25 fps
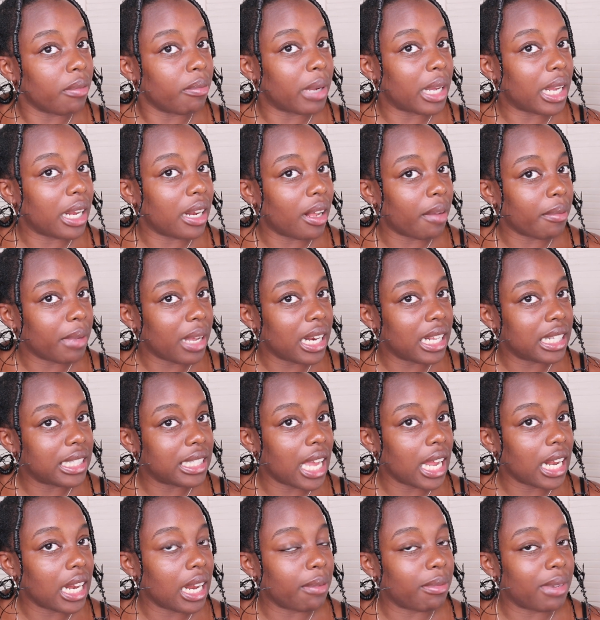But I'm gonna
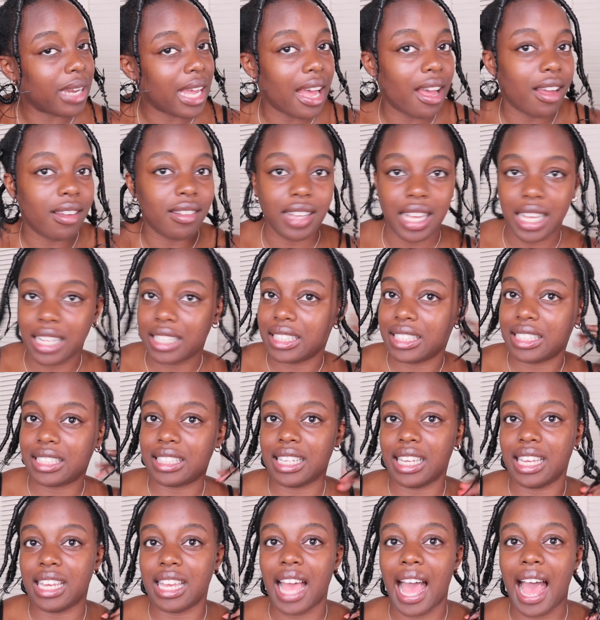take them down and
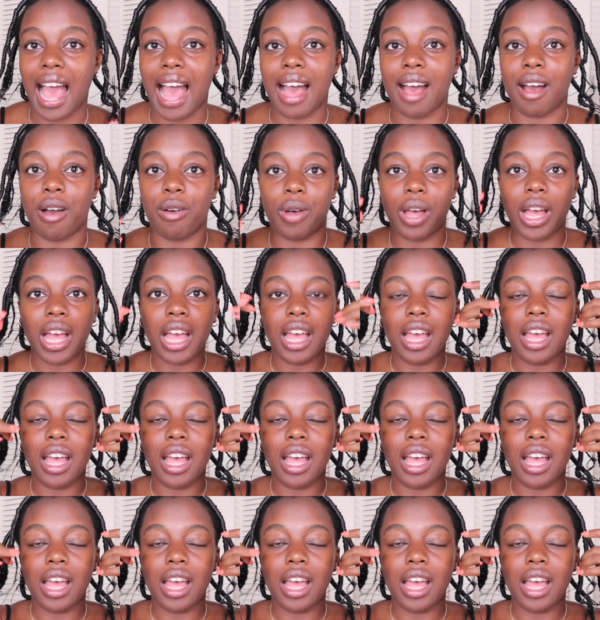see how